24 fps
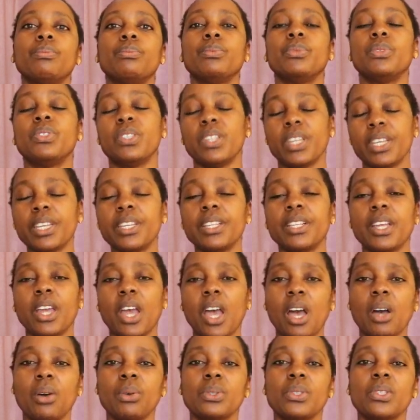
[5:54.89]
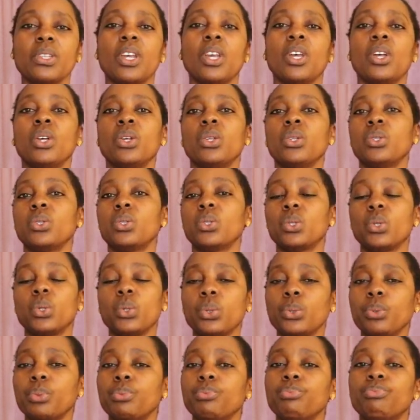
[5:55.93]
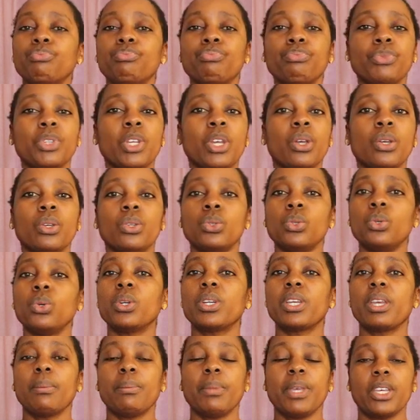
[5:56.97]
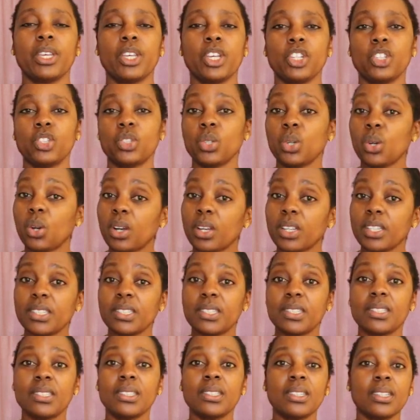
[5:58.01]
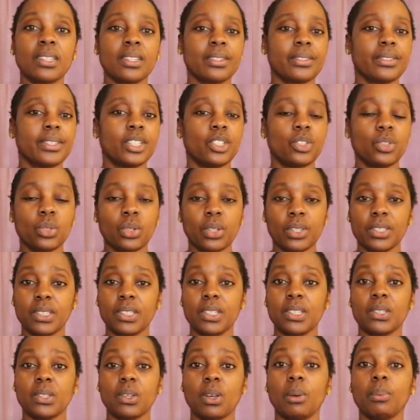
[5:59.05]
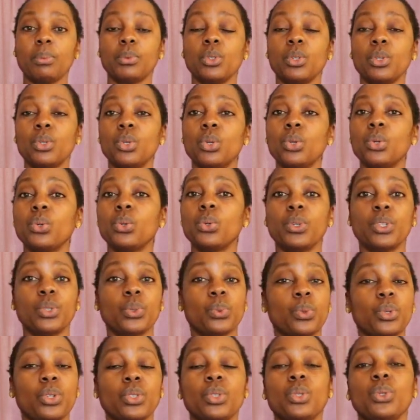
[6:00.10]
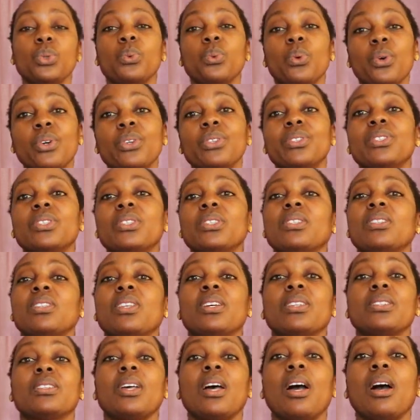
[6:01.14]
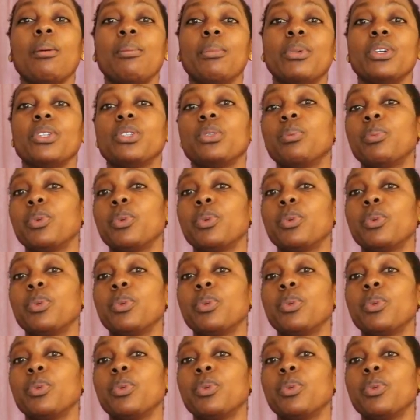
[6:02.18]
zinc in the house. So you can make a choice. The choice is up to you, which one you want. That's how much